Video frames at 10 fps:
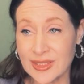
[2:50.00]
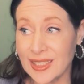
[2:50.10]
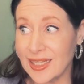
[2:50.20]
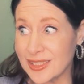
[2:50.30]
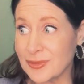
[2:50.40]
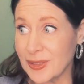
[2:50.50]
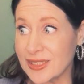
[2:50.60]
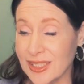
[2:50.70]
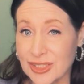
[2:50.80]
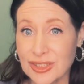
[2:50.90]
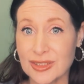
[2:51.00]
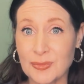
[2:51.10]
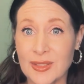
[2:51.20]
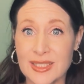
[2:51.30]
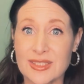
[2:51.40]
the expectations
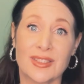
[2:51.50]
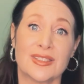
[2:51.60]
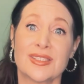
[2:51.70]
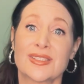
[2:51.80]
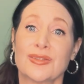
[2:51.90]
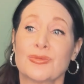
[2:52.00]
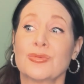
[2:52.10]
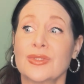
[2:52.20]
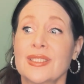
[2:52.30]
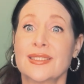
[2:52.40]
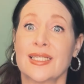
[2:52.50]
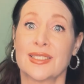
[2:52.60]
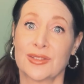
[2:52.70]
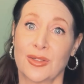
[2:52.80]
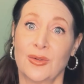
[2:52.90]
placed on us can really
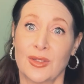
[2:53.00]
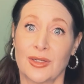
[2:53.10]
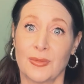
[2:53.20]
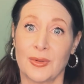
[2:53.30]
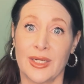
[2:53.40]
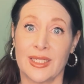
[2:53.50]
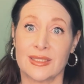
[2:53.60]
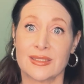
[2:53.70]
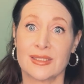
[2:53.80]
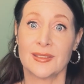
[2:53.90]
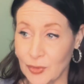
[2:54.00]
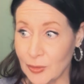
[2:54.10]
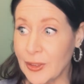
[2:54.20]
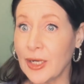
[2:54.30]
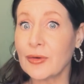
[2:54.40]
take a toll on our brains.
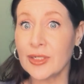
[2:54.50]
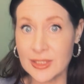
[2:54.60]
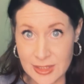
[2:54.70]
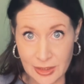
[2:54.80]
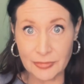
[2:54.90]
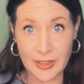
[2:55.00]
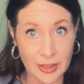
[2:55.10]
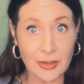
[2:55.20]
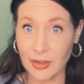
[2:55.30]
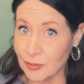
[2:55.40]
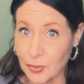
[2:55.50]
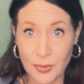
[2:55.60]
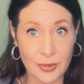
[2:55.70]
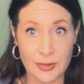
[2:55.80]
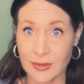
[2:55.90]
Willpower and self-care are
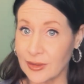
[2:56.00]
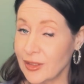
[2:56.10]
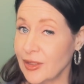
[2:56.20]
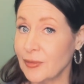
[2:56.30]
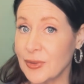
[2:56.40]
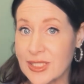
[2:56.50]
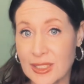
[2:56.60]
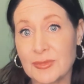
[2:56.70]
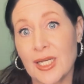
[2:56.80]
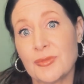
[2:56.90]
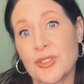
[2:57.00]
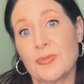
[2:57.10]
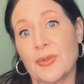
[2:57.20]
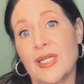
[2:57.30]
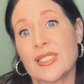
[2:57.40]
important, but sometimes our
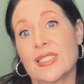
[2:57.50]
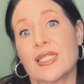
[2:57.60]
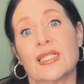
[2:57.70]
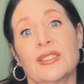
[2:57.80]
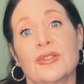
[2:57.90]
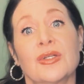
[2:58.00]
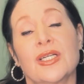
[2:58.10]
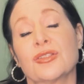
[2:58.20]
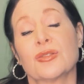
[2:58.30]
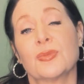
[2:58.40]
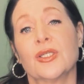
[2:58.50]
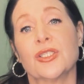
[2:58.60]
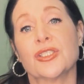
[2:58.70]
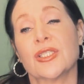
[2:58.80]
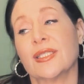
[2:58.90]
brains need a little extra
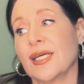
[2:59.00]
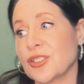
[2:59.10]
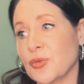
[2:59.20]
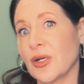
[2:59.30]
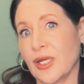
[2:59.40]
push, and that's where